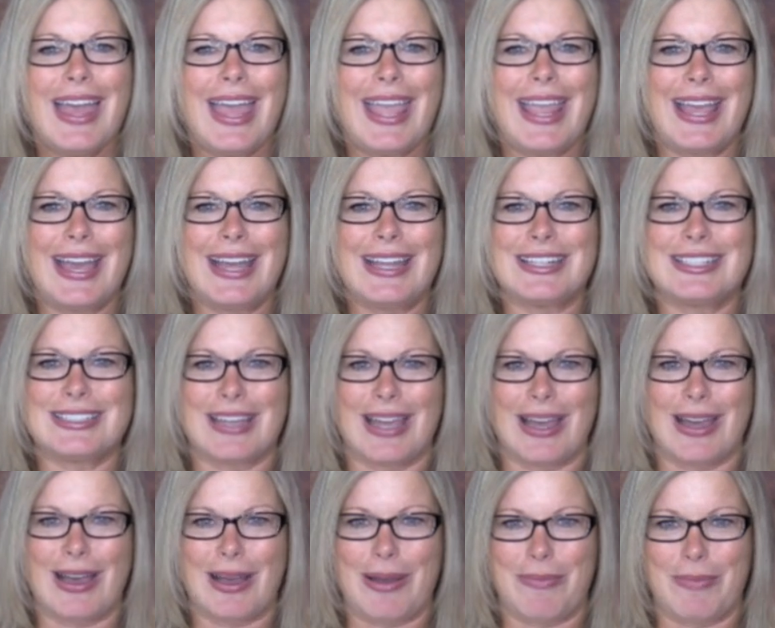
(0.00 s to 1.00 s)
and
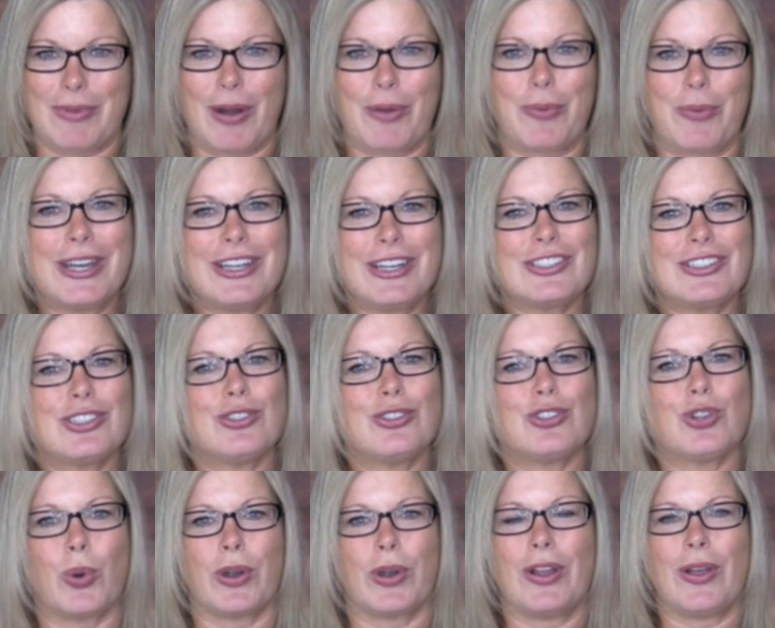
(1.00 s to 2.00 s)
um, a written
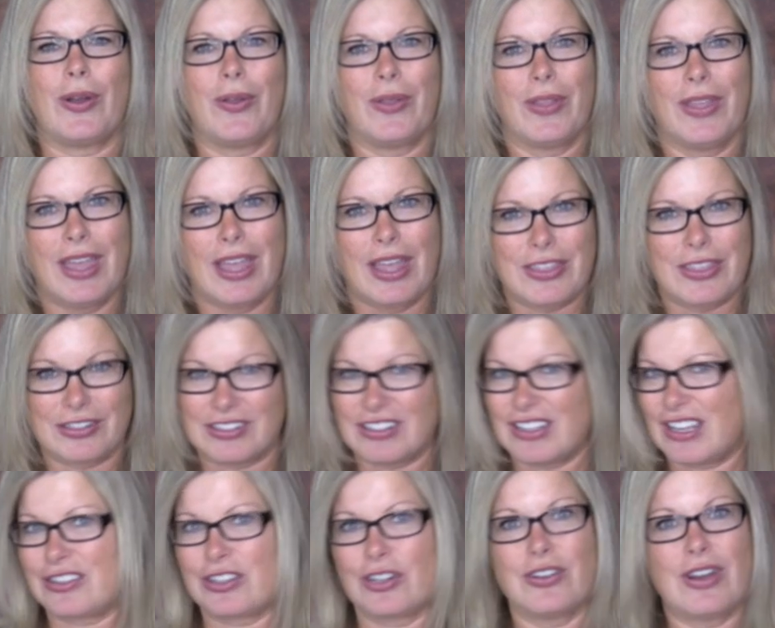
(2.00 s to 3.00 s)
tutorial. This is,
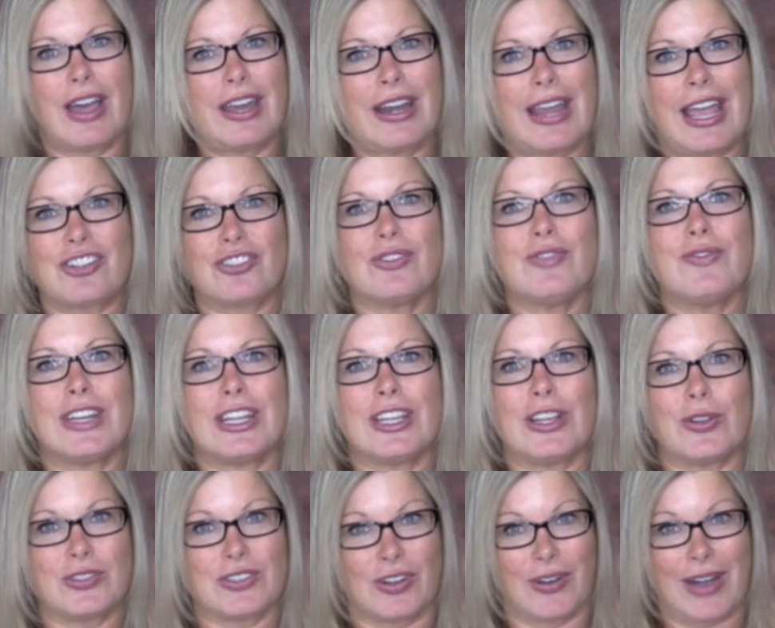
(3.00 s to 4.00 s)
if they're not actually
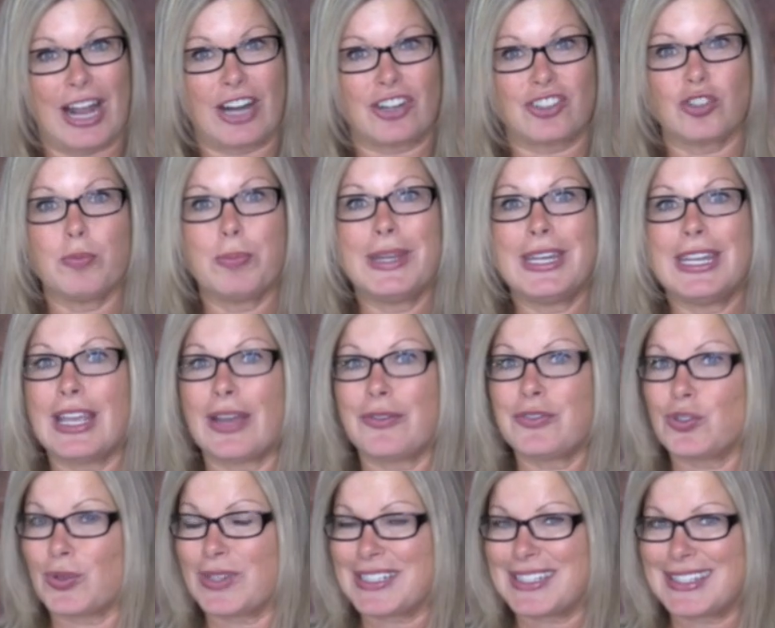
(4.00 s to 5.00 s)
videos, they're actual P D Fs.
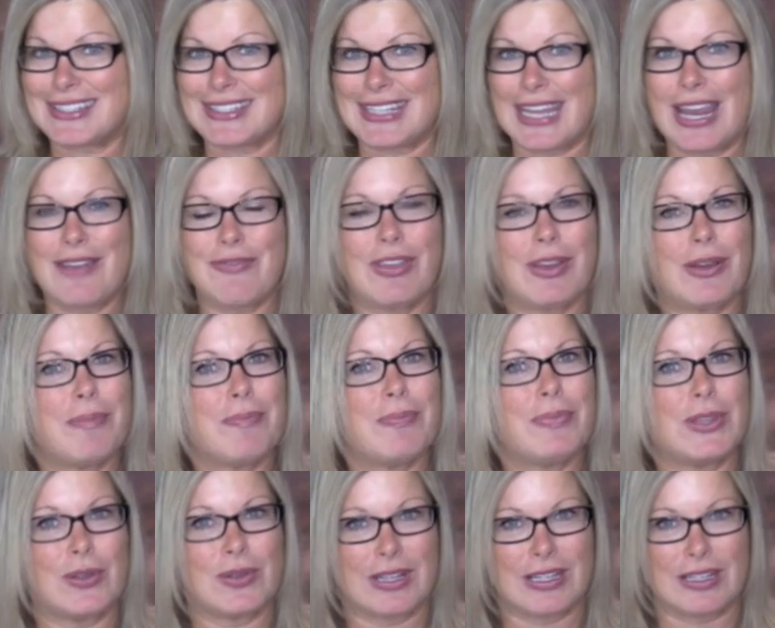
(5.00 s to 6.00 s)
You can save them.
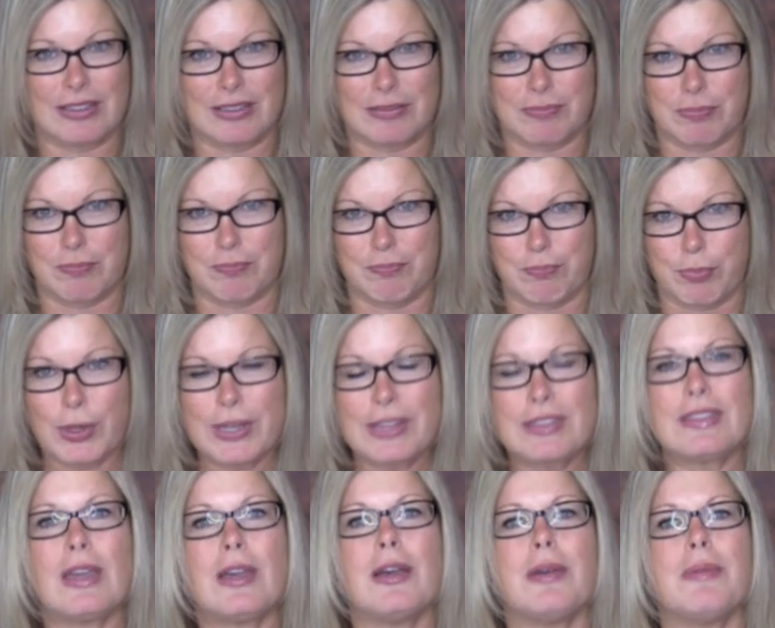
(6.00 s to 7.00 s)
You can
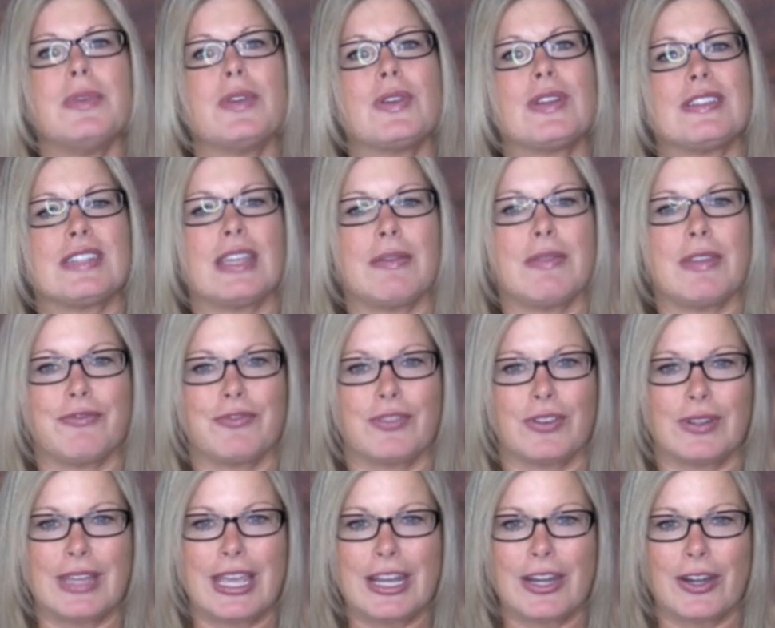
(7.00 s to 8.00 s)
print them. You can save them for
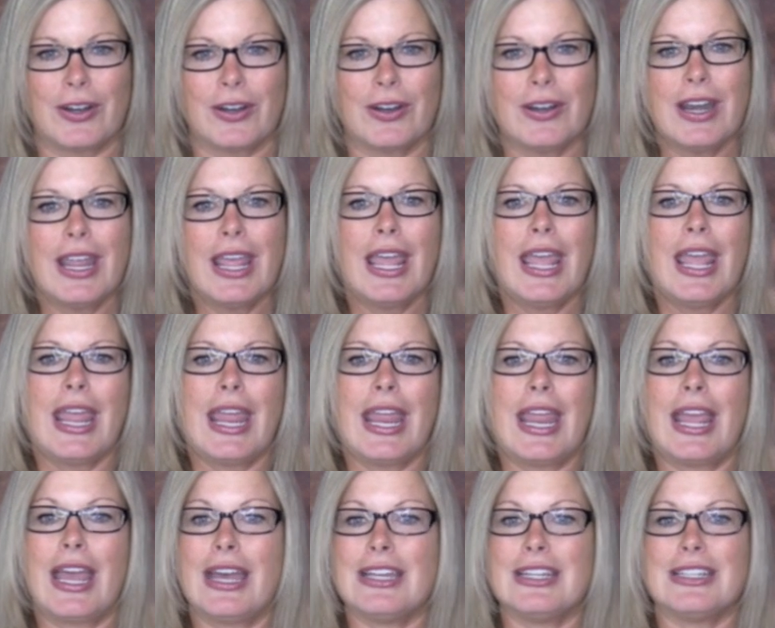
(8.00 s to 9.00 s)
later.
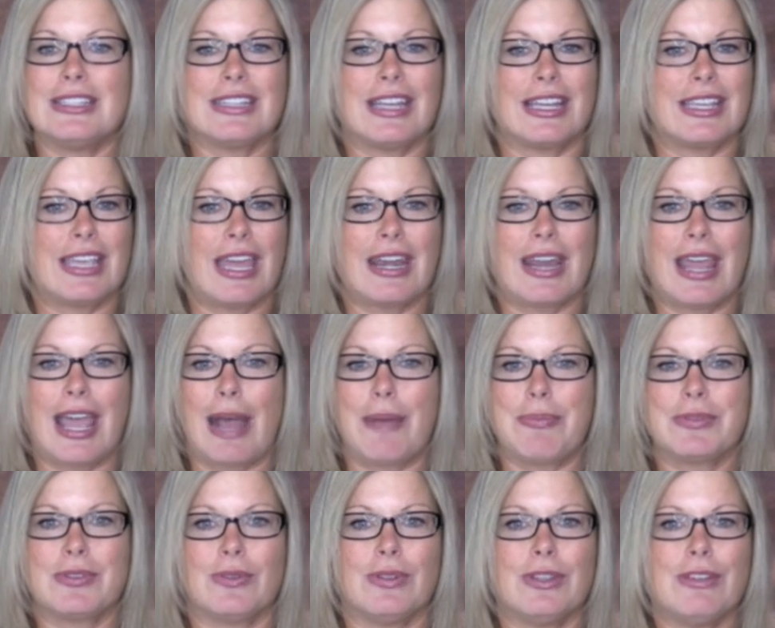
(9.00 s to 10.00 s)
And again,
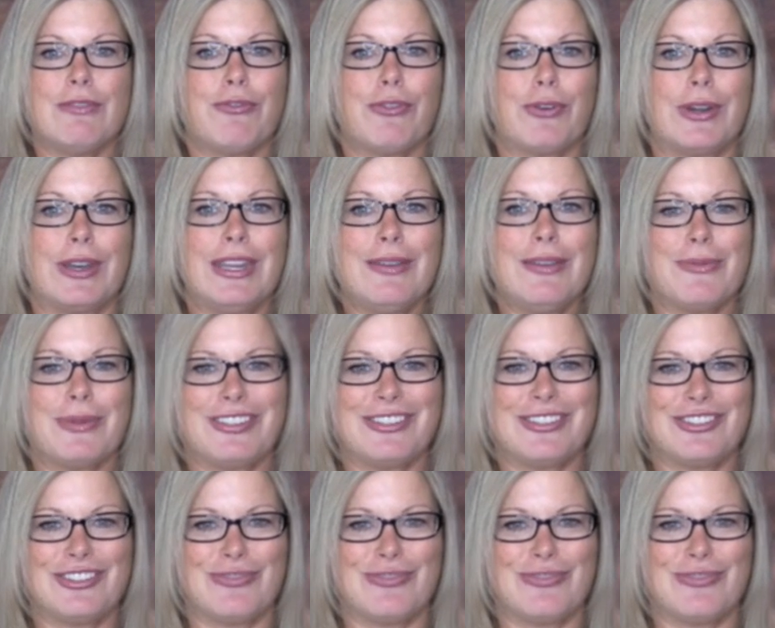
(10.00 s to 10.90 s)
absolutely free when you